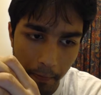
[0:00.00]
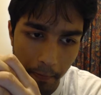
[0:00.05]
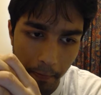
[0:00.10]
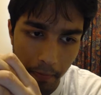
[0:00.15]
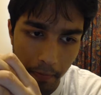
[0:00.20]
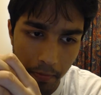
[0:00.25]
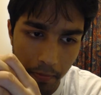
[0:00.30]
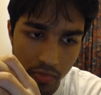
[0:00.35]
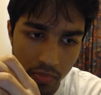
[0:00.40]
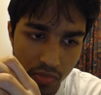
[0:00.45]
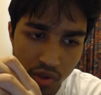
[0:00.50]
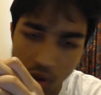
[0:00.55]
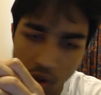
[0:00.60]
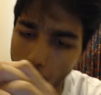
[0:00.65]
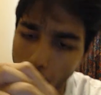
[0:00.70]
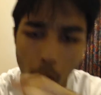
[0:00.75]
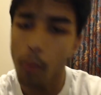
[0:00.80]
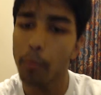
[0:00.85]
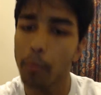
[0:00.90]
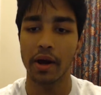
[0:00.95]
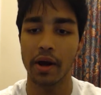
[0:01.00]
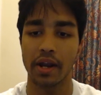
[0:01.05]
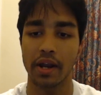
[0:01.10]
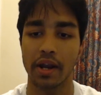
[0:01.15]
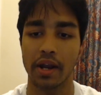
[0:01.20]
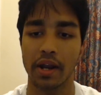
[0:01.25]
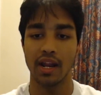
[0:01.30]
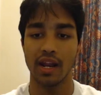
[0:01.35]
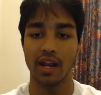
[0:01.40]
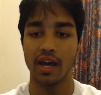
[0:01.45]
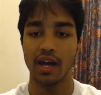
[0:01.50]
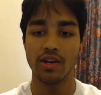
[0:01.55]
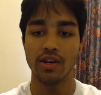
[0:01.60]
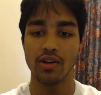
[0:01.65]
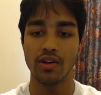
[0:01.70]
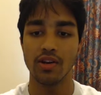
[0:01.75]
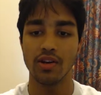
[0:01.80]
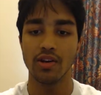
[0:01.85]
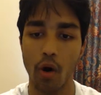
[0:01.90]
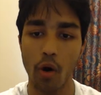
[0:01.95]
nobody, and I
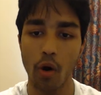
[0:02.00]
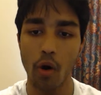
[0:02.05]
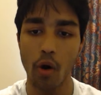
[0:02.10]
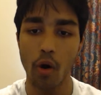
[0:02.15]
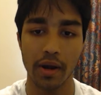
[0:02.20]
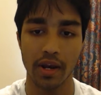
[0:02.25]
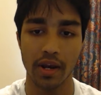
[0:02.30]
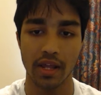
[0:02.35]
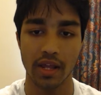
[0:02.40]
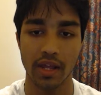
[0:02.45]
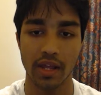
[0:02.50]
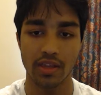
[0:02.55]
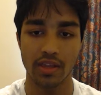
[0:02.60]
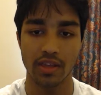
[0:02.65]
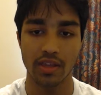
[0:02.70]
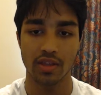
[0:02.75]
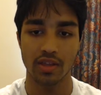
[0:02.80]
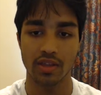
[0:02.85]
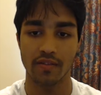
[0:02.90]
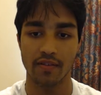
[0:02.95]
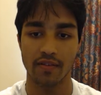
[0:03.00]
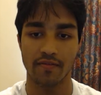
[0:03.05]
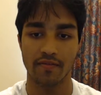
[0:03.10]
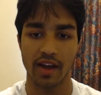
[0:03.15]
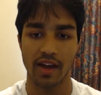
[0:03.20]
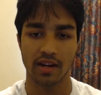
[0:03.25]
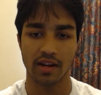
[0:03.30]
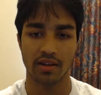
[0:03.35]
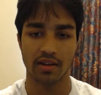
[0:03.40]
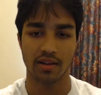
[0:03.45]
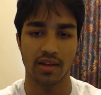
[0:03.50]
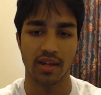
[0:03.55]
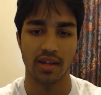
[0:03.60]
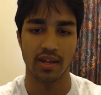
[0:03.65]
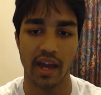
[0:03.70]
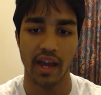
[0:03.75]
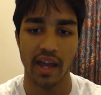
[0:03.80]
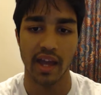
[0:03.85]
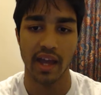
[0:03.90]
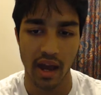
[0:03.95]
mean nobody, mentioned the fact that
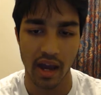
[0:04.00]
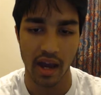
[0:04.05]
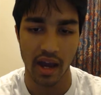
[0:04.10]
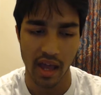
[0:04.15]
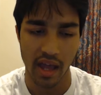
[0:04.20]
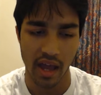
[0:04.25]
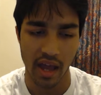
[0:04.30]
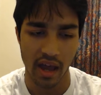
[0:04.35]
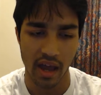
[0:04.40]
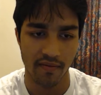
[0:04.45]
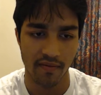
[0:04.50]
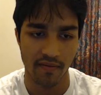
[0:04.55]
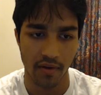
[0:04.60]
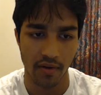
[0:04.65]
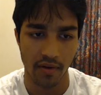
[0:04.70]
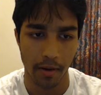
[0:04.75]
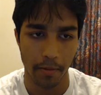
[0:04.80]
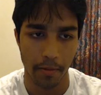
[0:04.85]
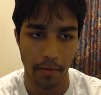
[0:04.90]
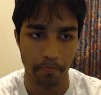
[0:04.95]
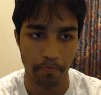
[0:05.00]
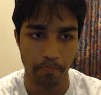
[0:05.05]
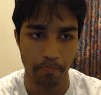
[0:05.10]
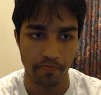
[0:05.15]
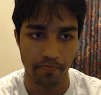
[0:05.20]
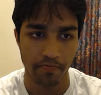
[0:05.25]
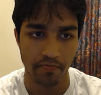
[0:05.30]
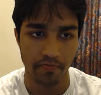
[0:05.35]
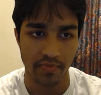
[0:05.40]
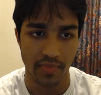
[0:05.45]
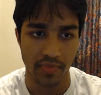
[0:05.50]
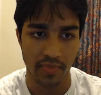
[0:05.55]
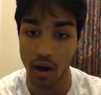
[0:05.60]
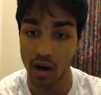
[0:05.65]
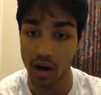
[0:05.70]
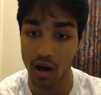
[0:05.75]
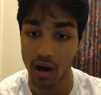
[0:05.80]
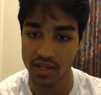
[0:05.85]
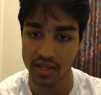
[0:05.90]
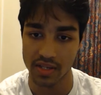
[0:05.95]
I have
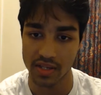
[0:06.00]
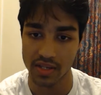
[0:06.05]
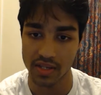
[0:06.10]
autism.